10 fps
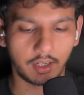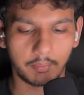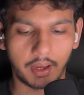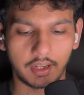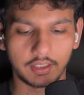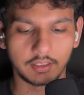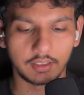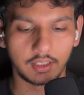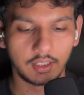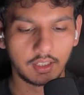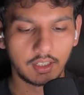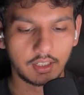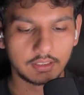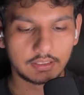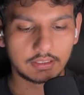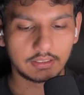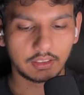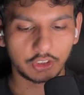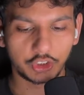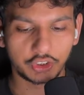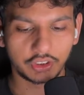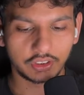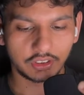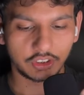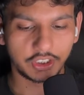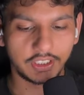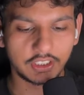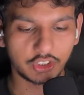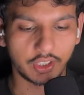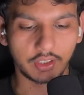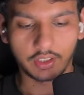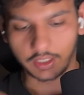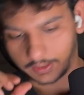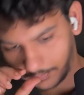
balance sheet strengthening.